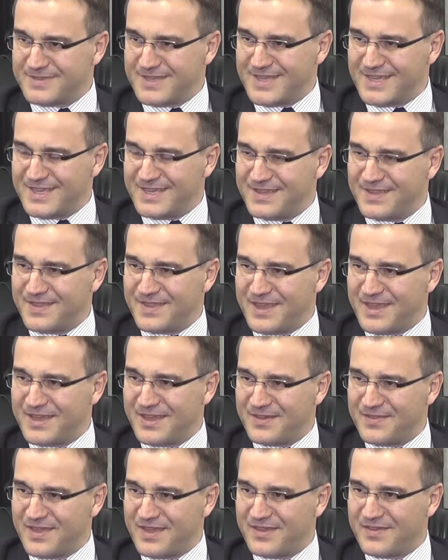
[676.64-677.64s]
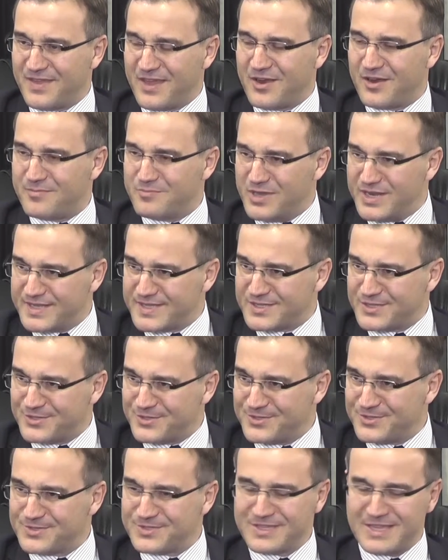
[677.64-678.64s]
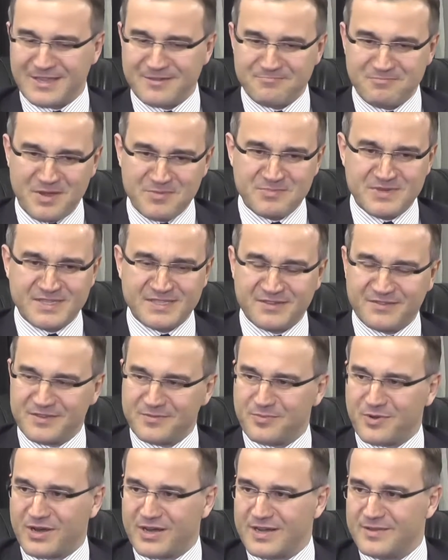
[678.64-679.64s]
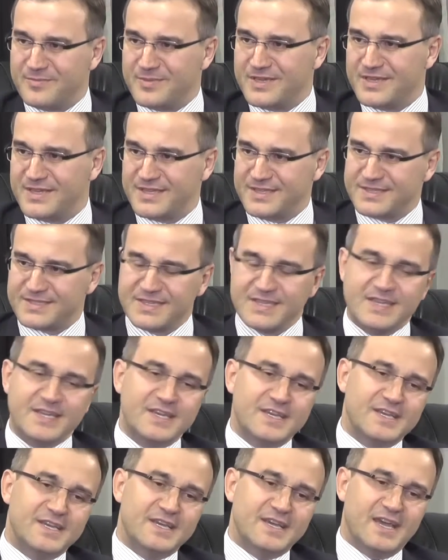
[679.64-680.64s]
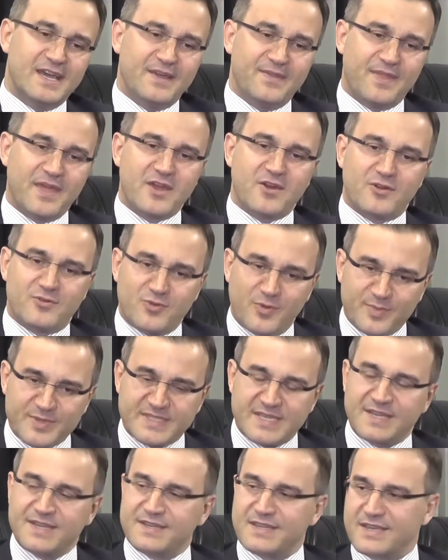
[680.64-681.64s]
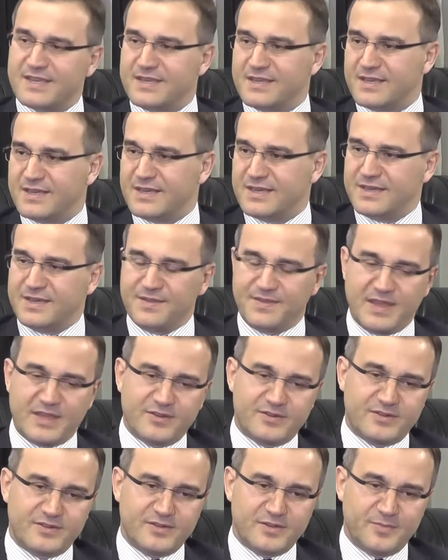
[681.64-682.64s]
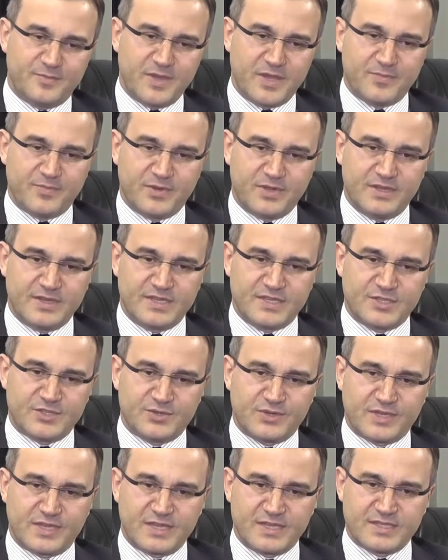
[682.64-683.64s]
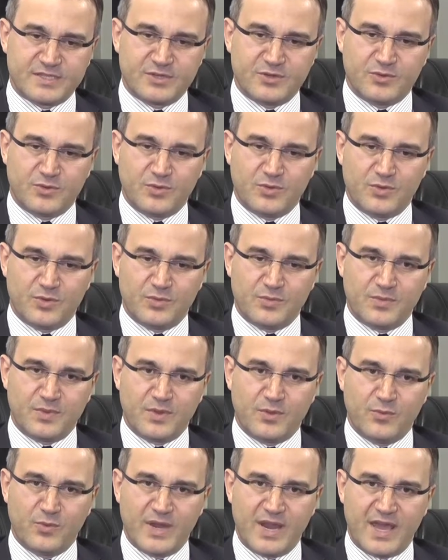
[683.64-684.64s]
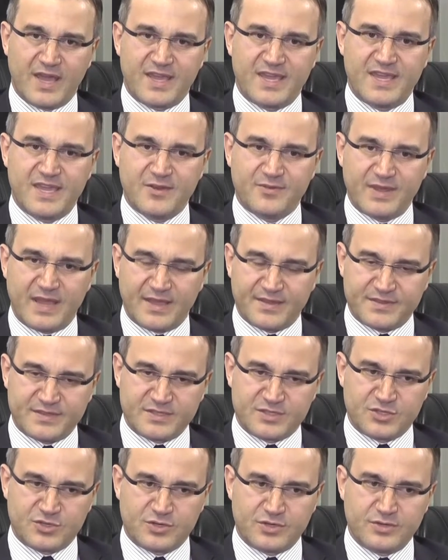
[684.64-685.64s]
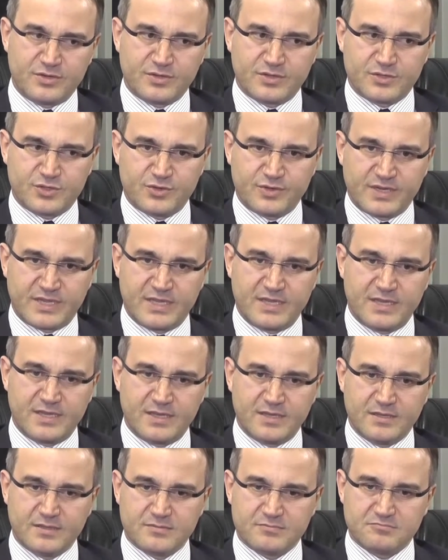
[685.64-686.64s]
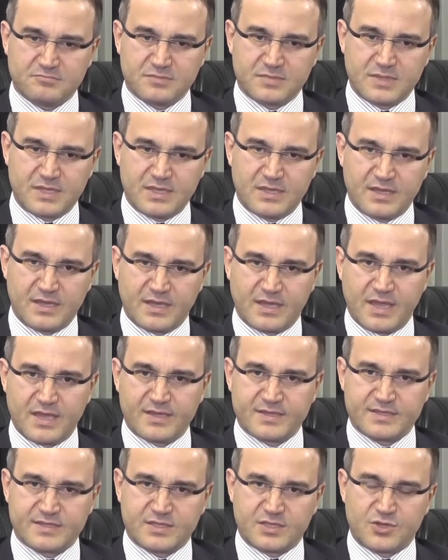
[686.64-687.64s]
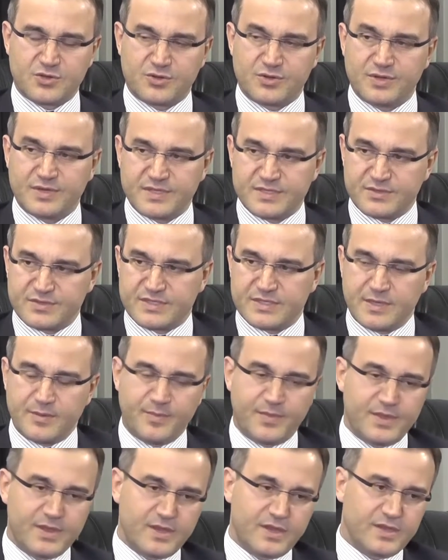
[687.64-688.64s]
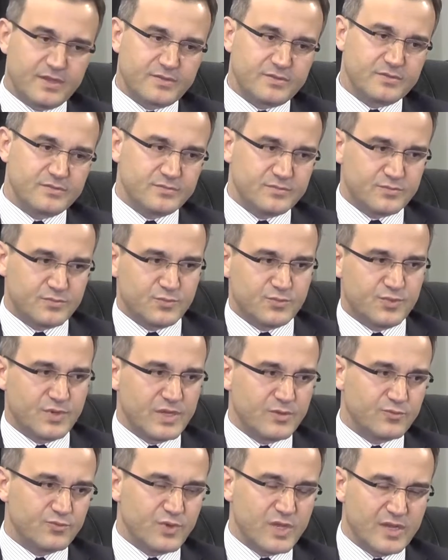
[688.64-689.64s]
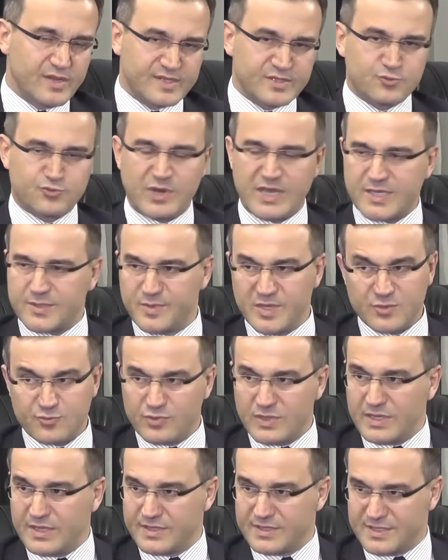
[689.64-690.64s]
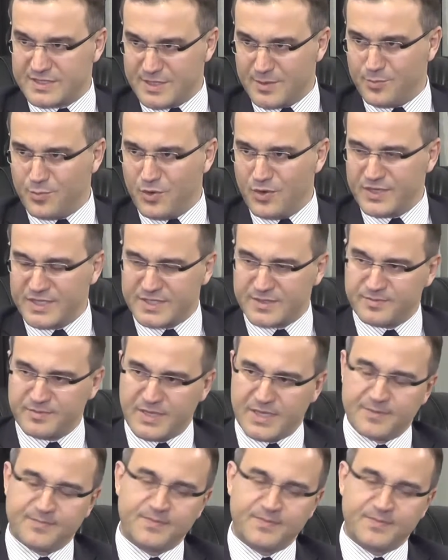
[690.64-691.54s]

And they are ministers, they are members of the parliament, and they are representing their people in Turkey. So when I hear that the Turkey against Kurds or something, it really strikes me. It really disappoints me.